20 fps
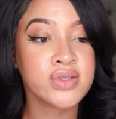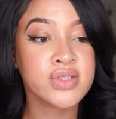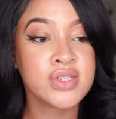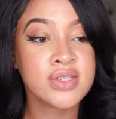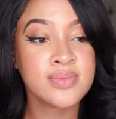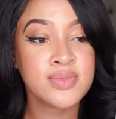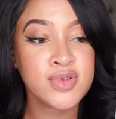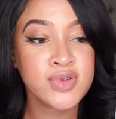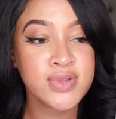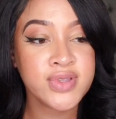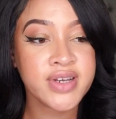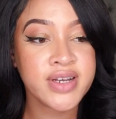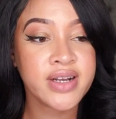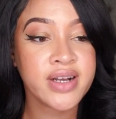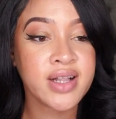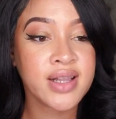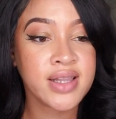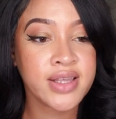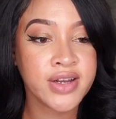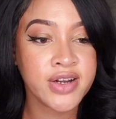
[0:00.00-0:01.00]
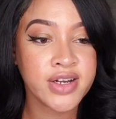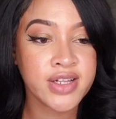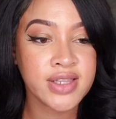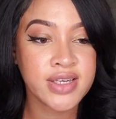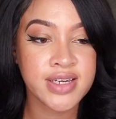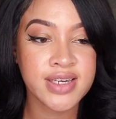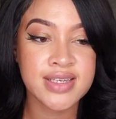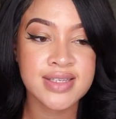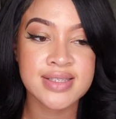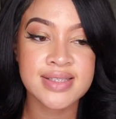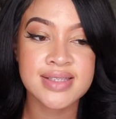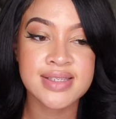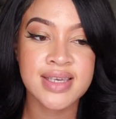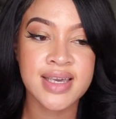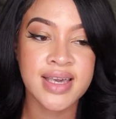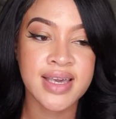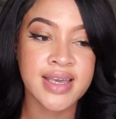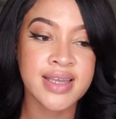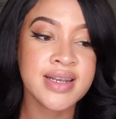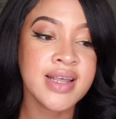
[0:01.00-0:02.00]
smoother, clearer looking
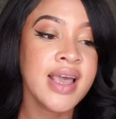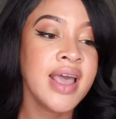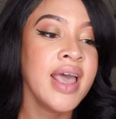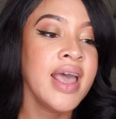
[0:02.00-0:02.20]
skin.